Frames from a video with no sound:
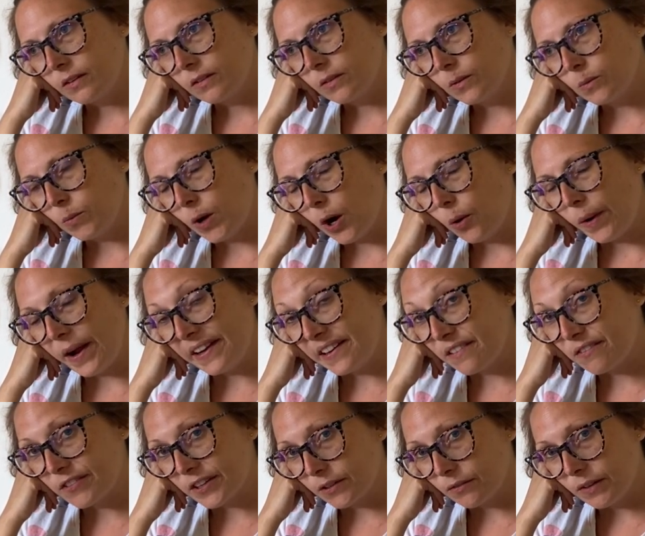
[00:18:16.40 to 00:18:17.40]
well,
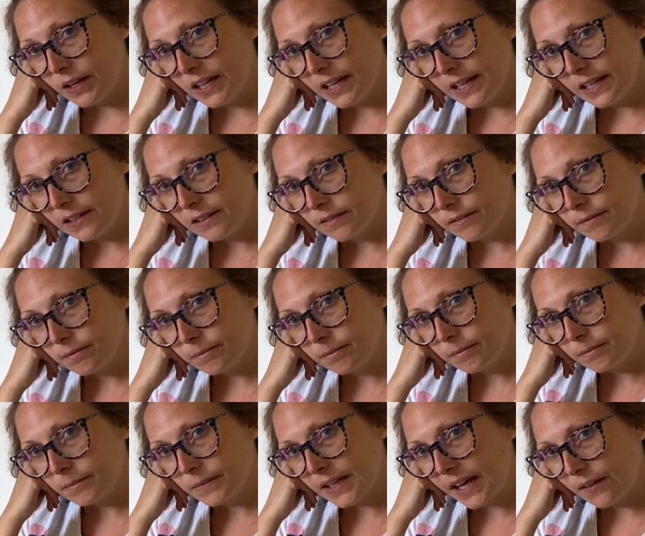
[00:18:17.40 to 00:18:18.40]
anything really,
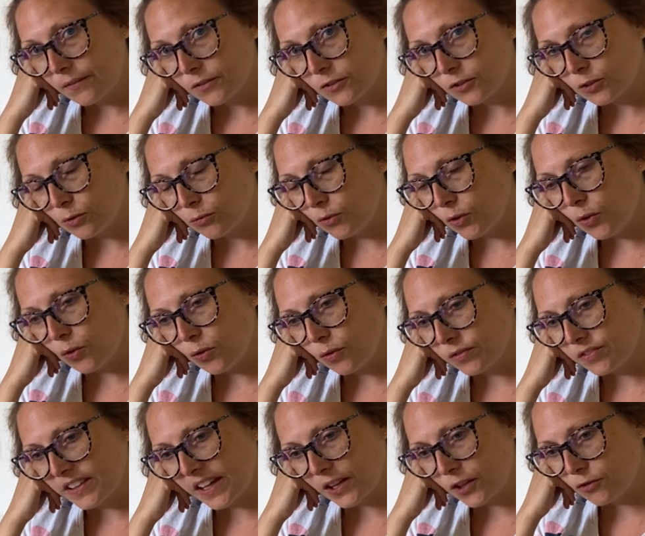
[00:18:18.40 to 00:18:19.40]
cancer or
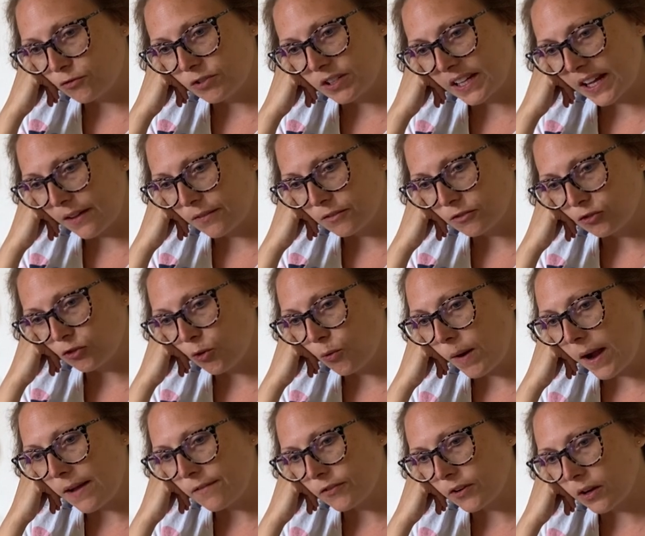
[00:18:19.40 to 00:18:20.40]
secondary cancer or
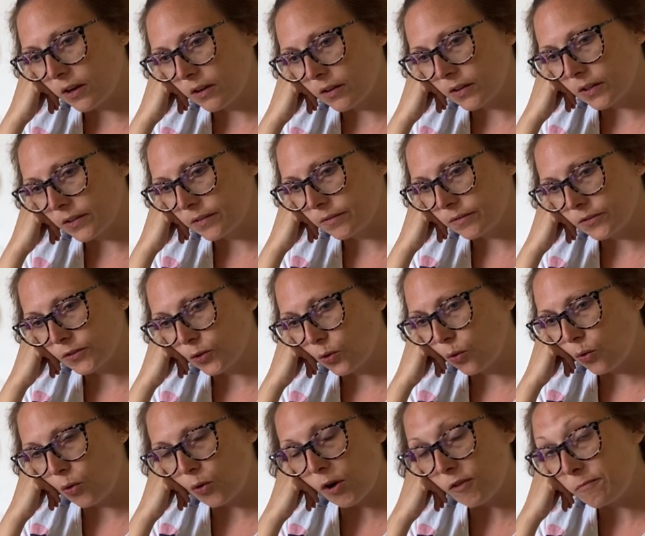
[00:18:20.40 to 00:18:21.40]
whatever and
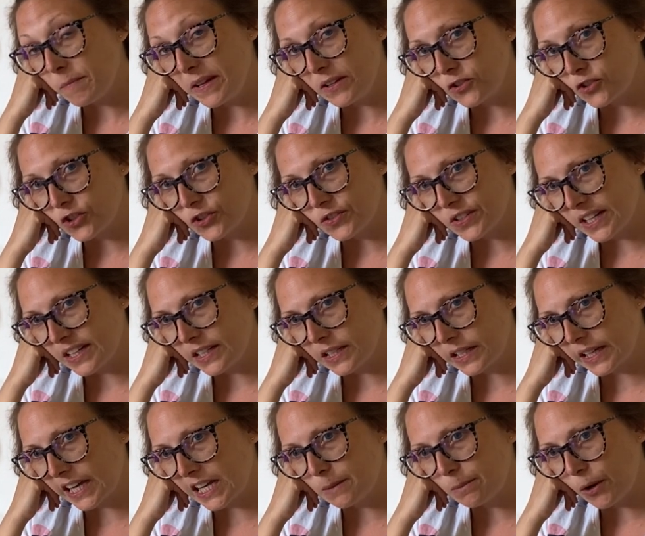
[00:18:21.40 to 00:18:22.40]
or I've mentioned any
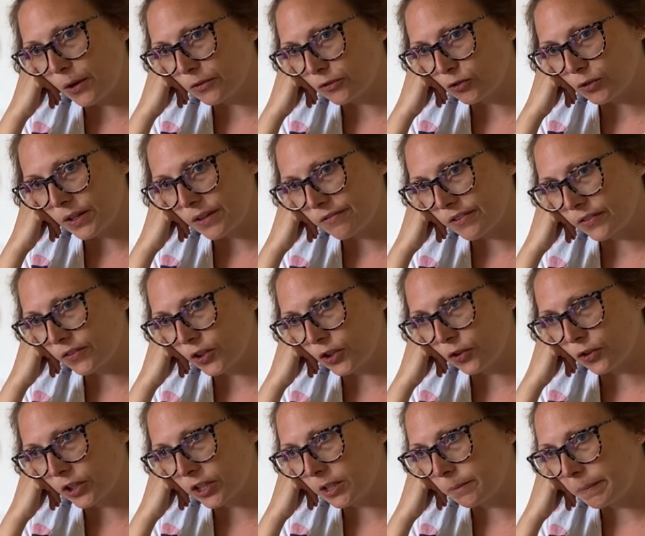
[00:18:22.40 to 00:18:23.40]
chemos or anything that
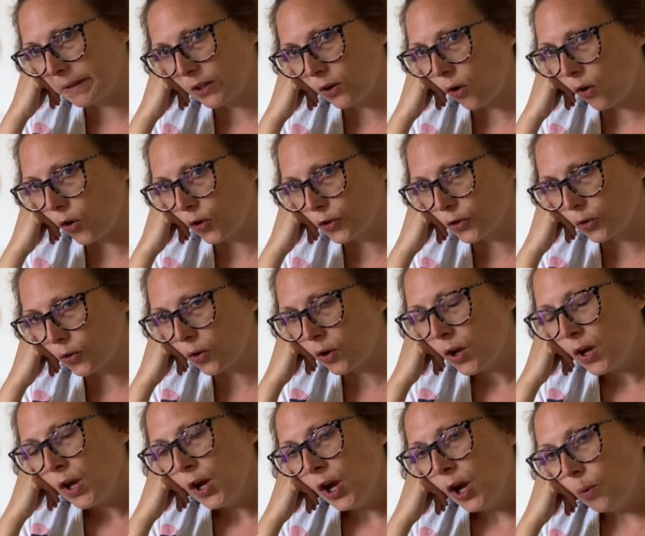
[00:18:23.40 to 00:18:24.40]
you're going to be on or
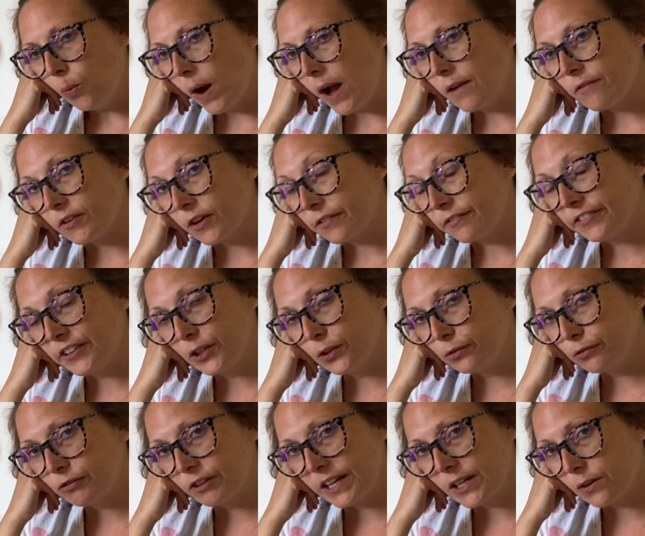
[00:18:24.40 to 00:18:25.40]
whatever feel
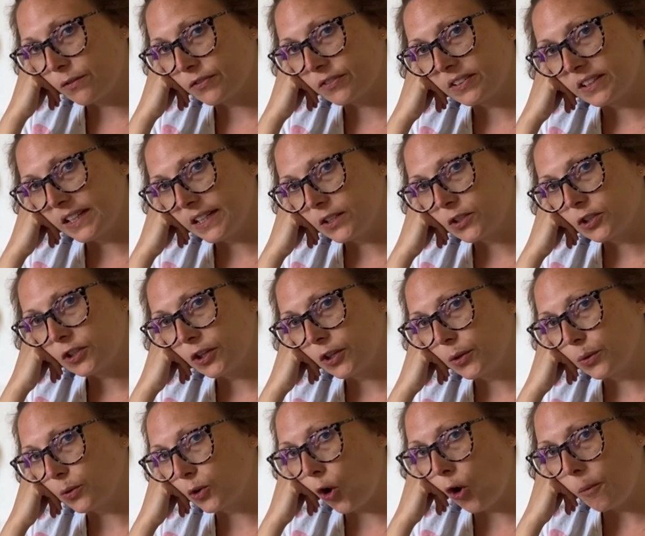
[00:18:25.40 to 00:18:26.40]
free obviously
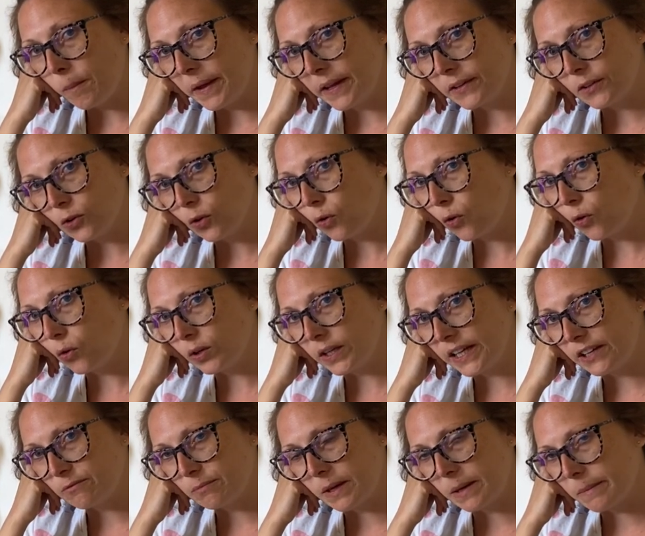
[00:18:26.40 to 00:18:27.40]
to comment or
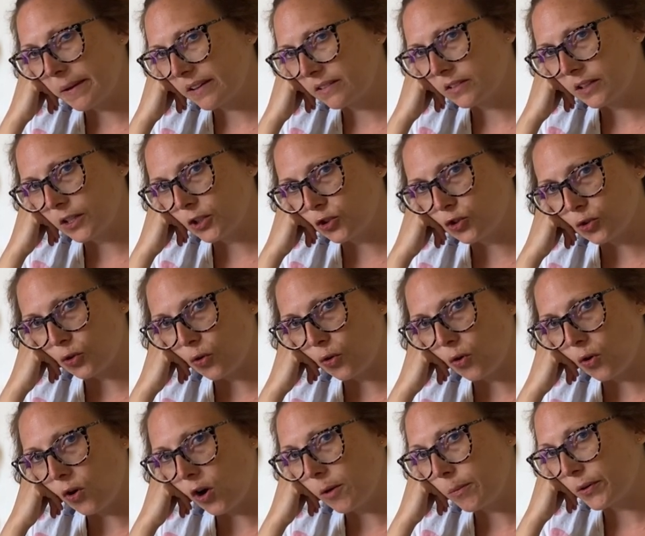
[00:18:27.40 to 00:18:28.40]
leave me a message
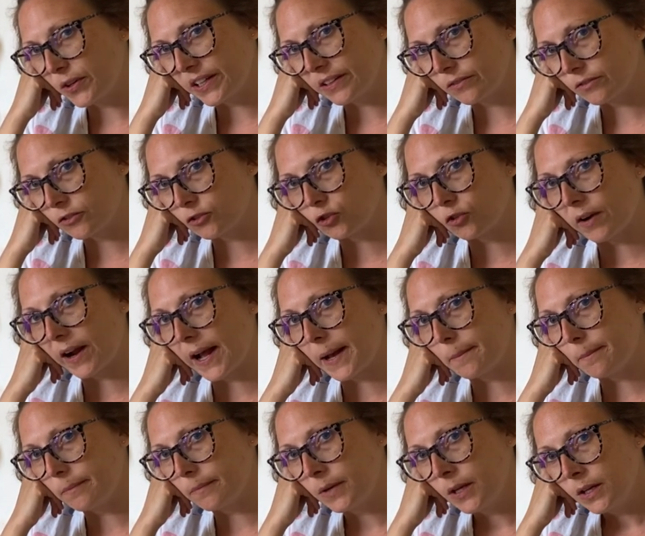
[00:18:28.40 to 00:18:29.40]
or I'm on
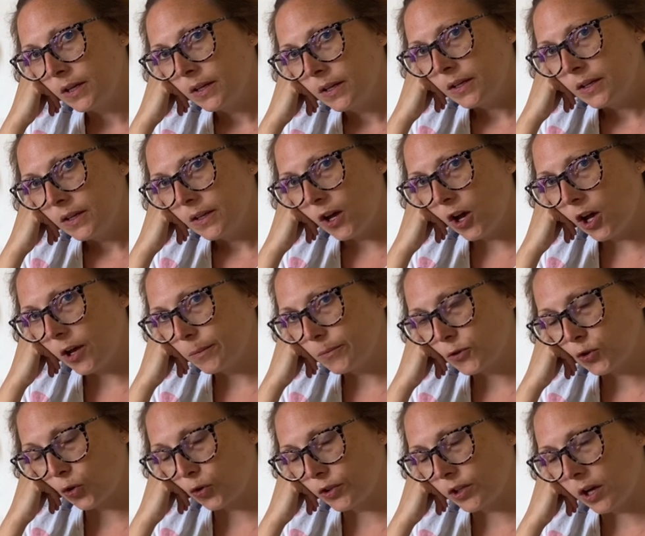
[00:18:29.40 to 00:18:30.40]
Instagram um,
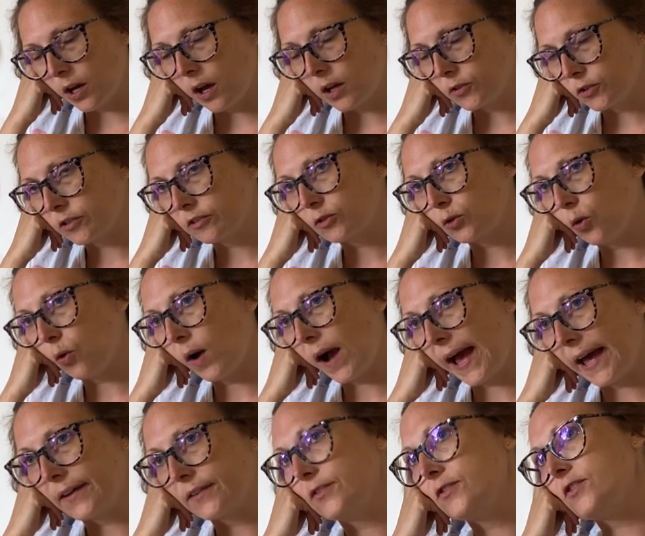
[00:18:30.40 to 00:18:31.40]
Donna underscore
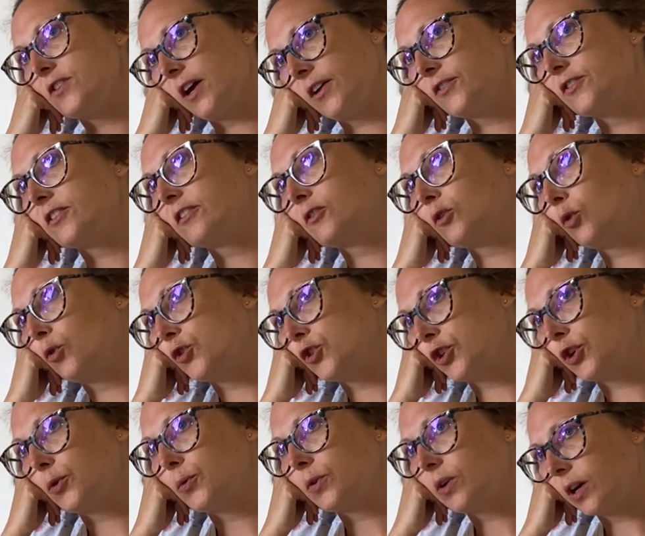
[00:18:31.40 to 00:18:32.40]
and underscore
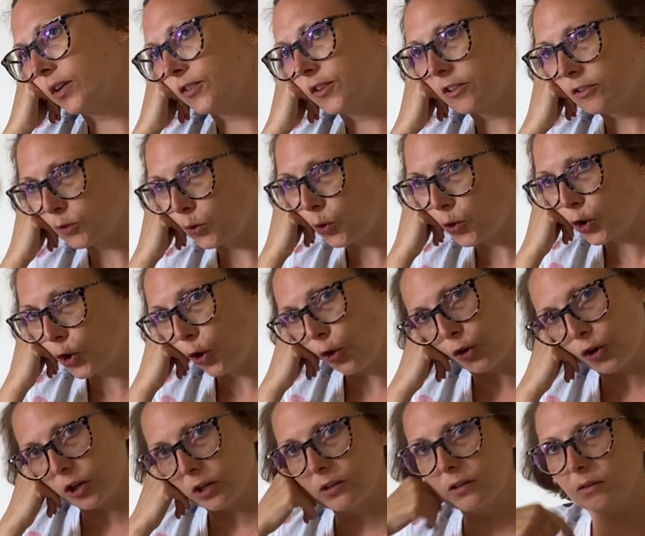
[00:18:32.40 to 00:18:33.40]
Duke underscore
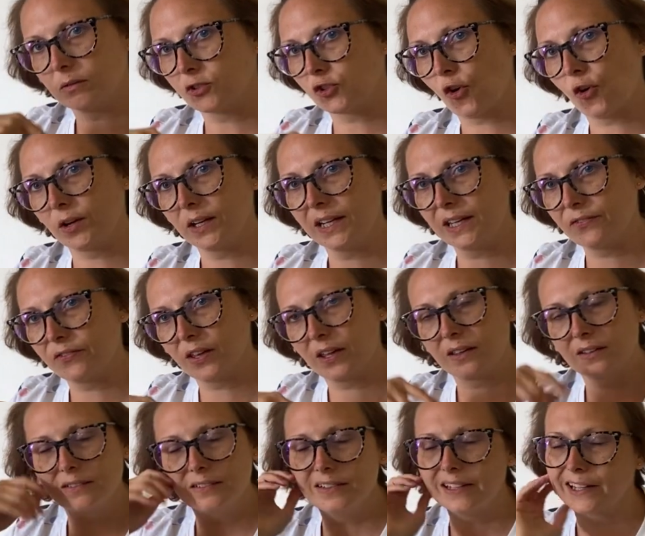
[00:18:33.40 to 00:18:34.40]
Cook I'll try and leave it
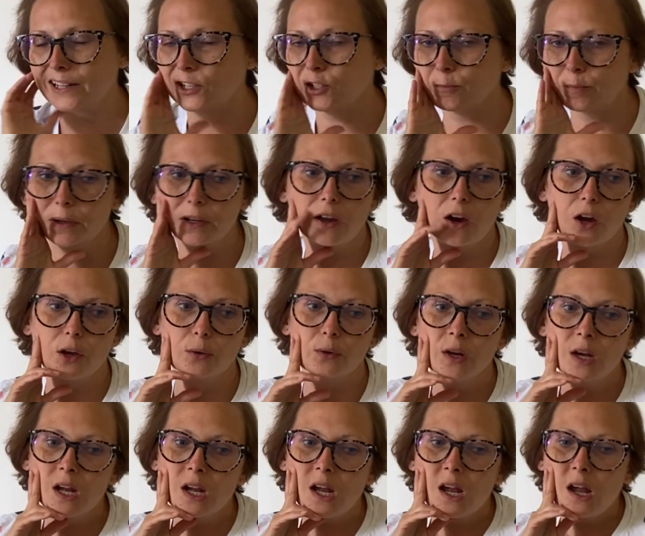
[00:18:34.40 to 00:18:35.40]
linked below
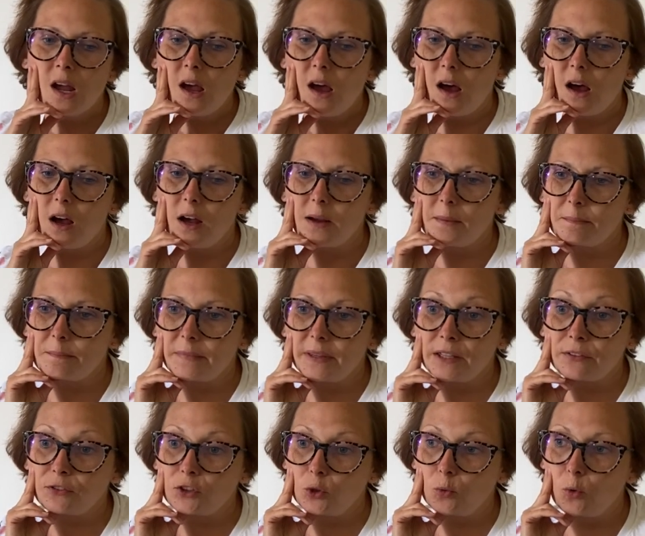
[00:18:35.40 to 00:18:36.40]
um,
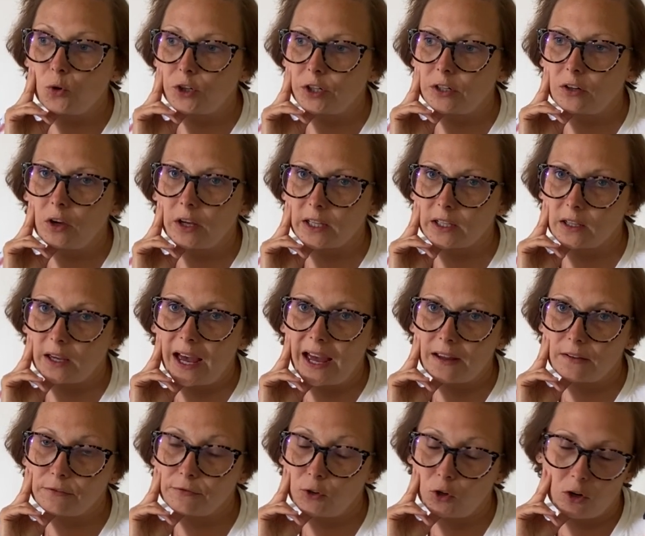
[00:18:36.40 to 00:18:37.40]
if you want to like
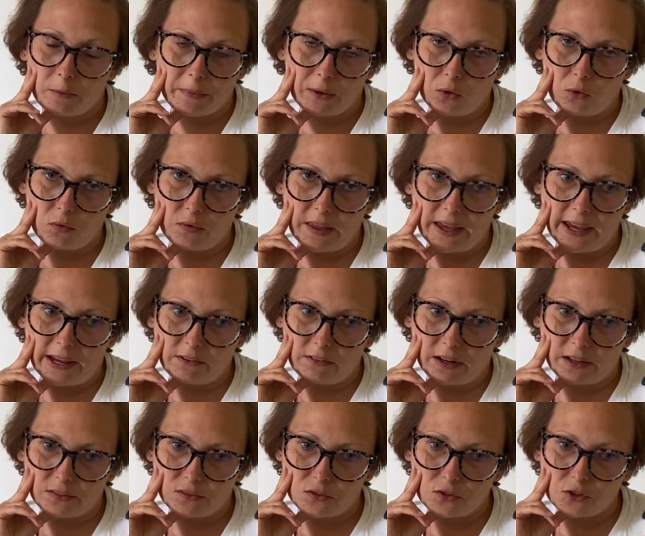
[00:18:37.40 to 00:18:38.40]
follow me on there
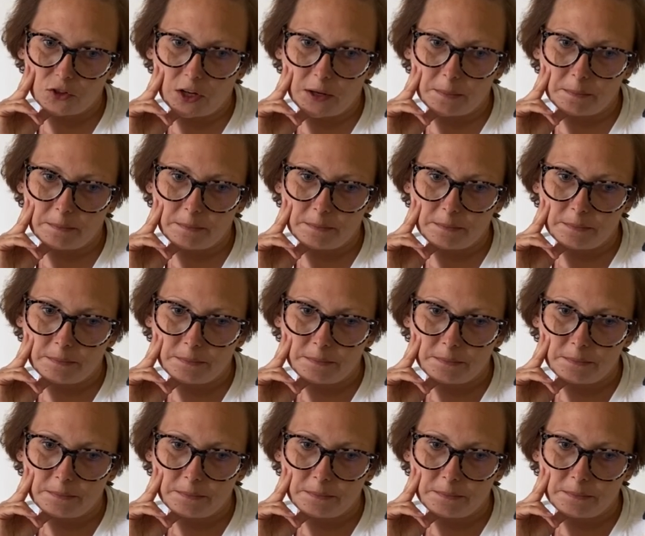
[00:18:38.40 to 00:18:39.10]
and um,